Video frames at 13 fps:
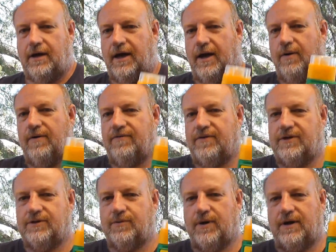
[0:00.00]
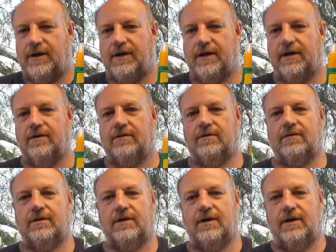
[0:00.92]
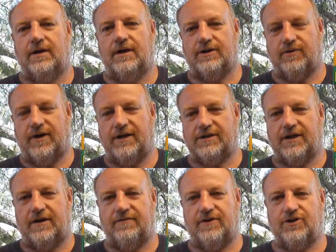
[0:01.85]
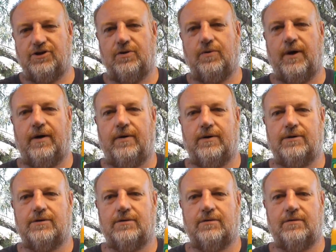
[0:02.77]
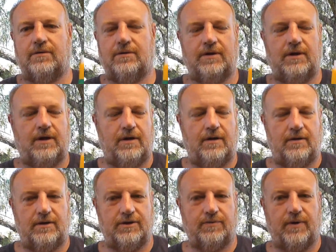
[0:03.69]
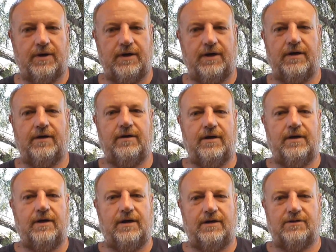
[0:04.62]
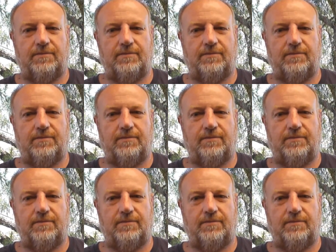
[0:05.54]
However, this one here is rain safe in two hours. This one here is